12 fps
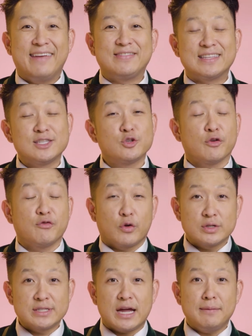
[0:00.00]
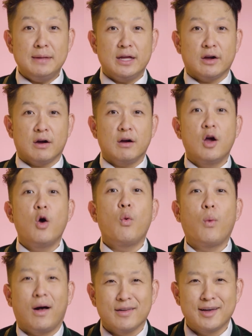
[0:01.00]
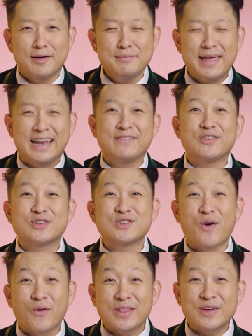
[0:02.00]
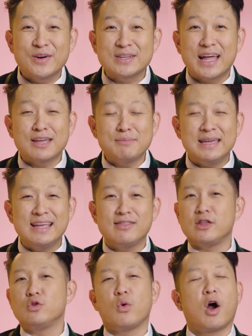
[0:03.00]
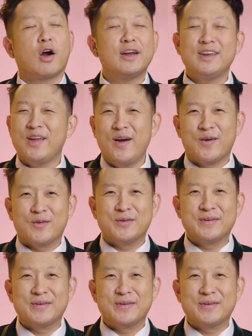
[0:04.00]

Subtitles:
If this is your first time here, welcome, and if you're totally hooked like me, then you already know.